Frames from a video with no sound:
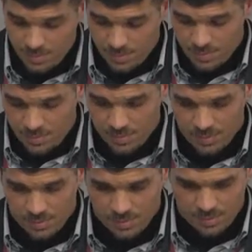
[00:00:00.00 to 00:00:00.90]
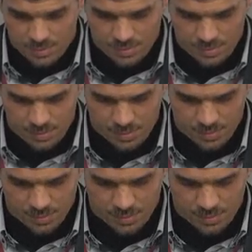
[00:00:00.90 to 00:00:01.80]

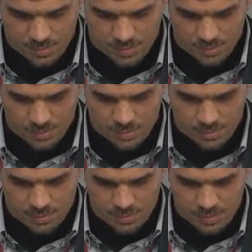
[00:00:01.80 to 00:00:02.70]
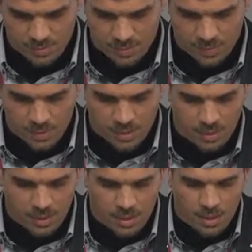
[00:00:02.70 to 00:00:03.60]
Nobody speaks.